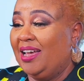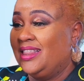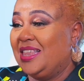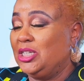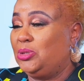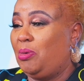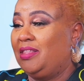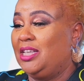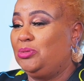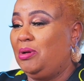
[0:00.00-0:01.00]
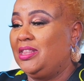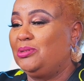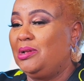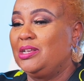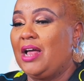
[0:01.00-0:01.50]
This one.
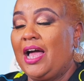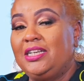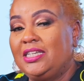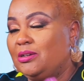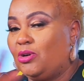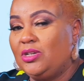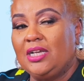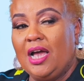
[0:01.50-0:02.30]
Because